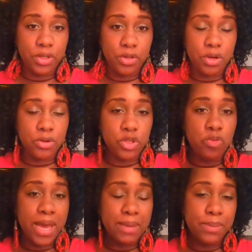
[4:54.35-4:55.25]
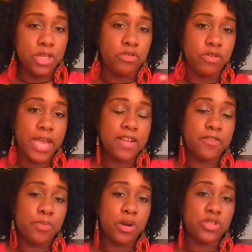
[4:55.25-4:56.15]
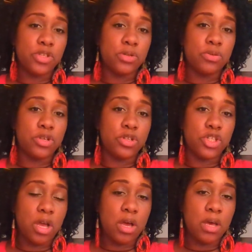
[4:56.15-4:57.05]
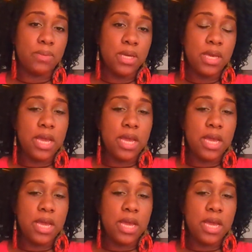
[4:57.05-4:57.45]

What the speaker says: You might be the creative person on your job,